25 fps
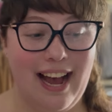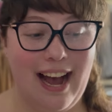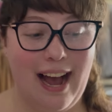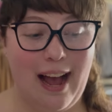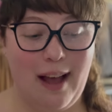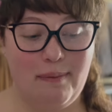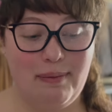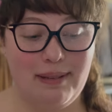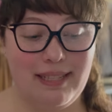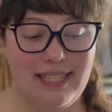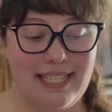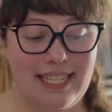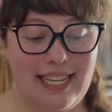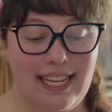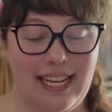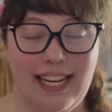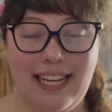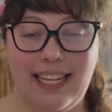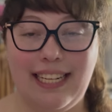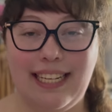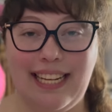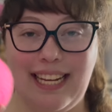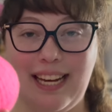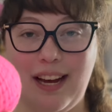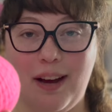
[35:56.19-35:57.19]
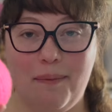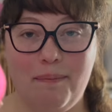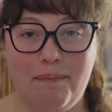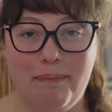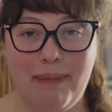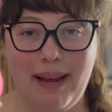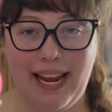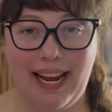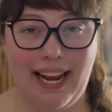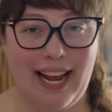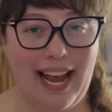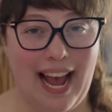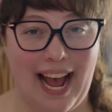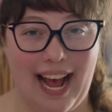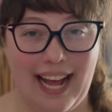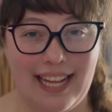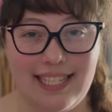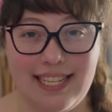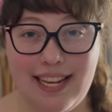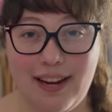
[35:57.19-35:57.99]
I've been seeing neon pink hats